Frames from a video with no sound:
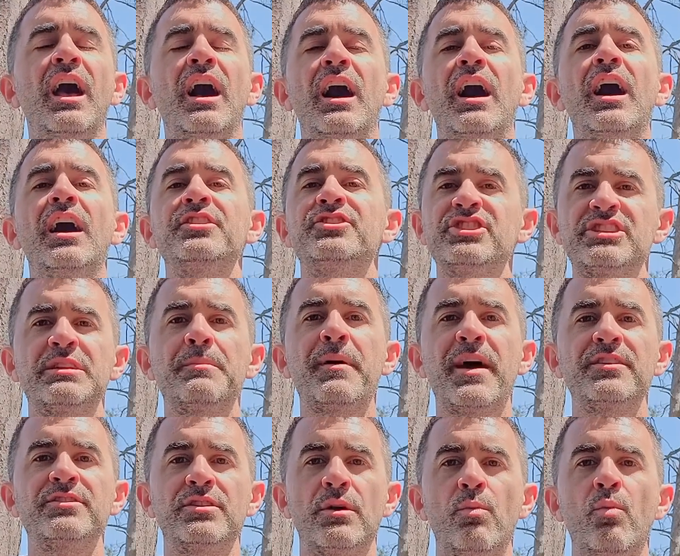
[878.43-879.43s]
Uh, it just
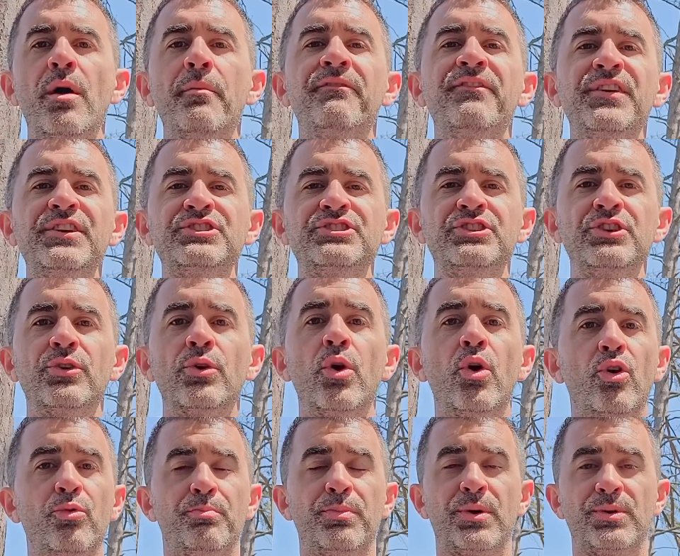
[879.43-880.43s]
depends on what fits your
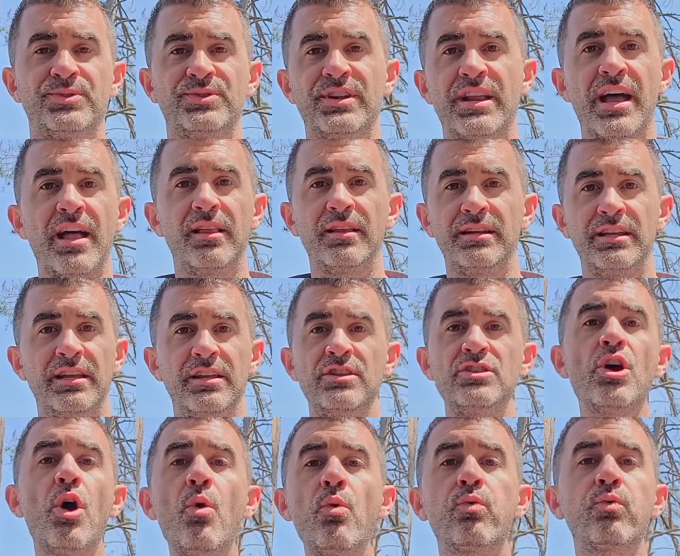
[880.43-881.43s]
own personality, and
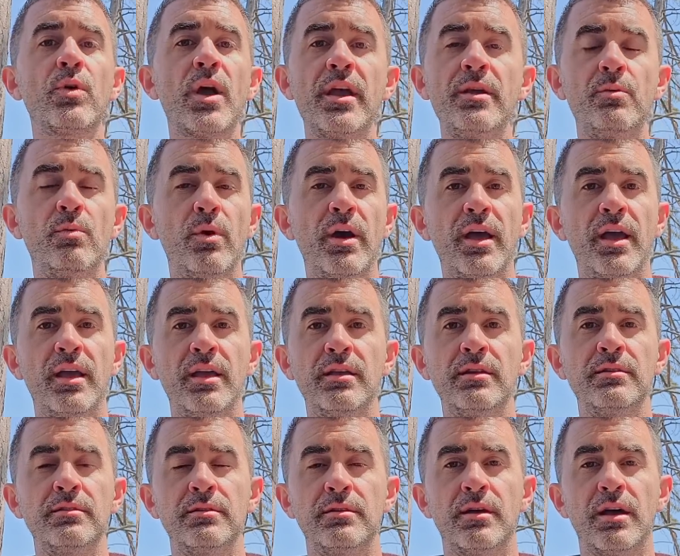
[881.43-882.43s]
no right way,
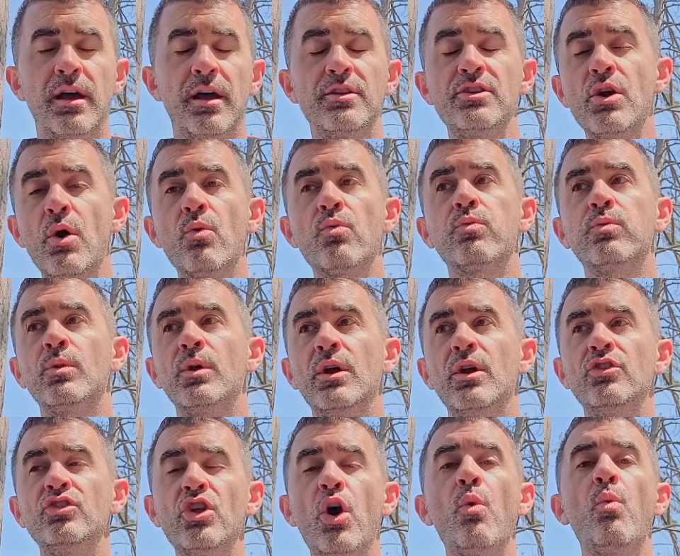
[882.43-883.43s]
uh, no
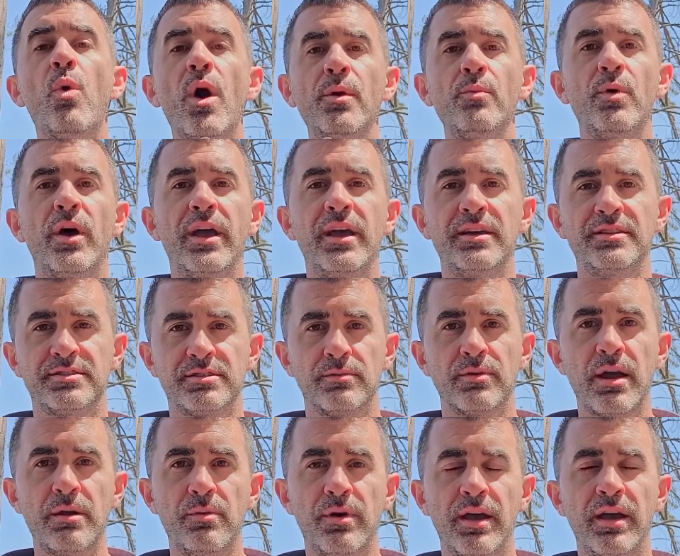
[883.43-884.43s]
no one way is the
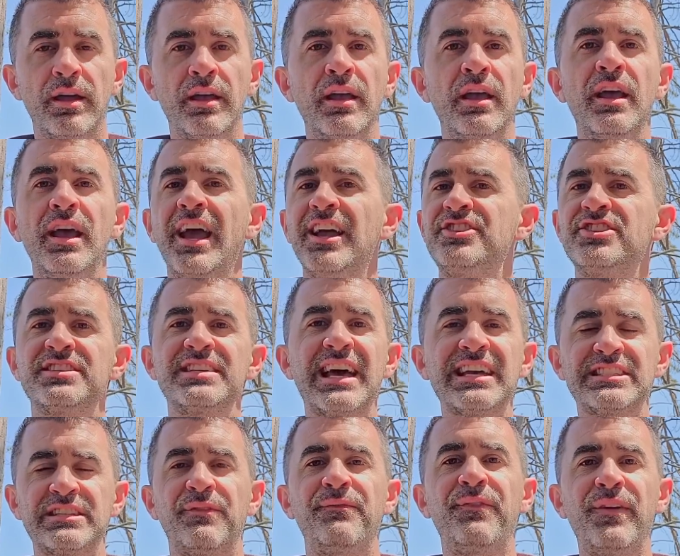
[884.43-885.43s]
right way. It just
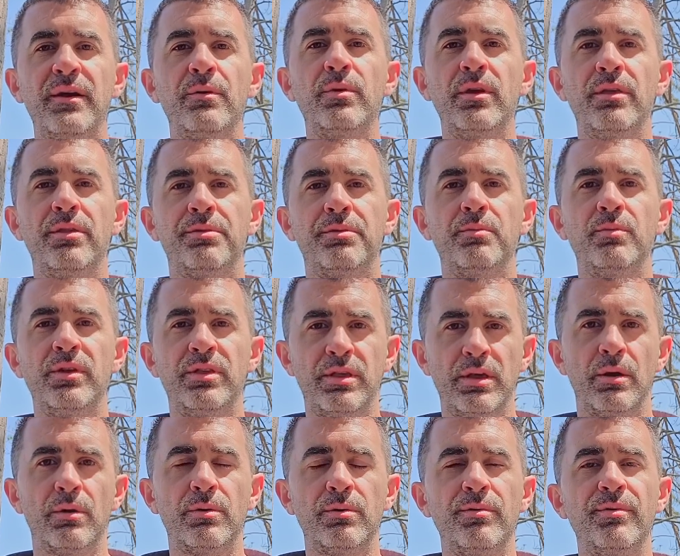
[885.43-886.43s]
has to fit with with
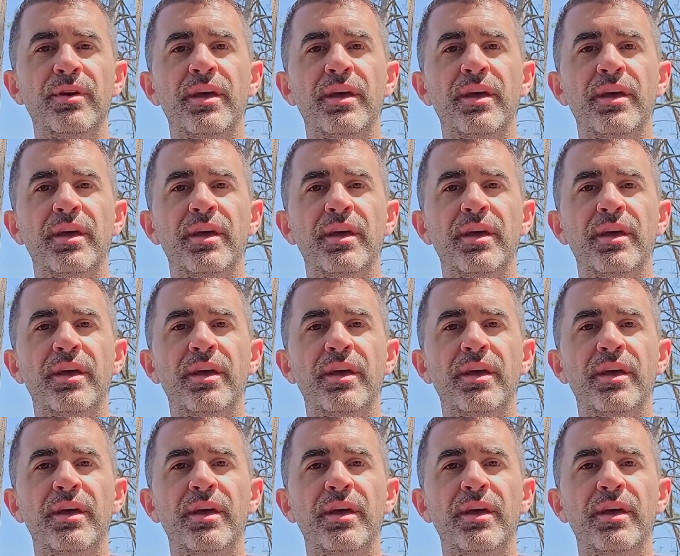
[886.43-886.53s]
you.